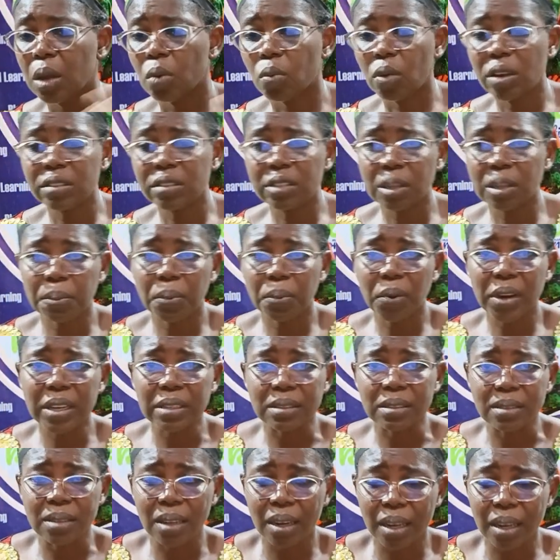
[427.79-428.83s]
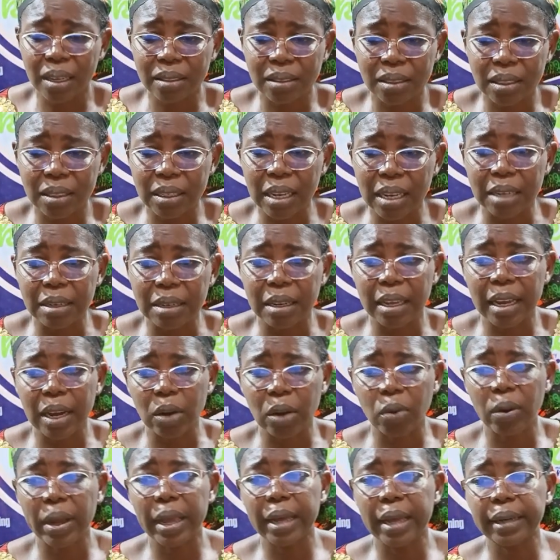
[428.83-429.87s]
what's the point selecting and
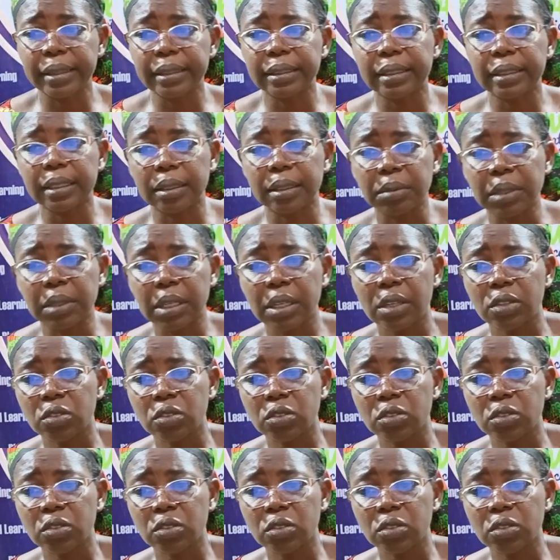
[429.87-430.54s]
acquiring them?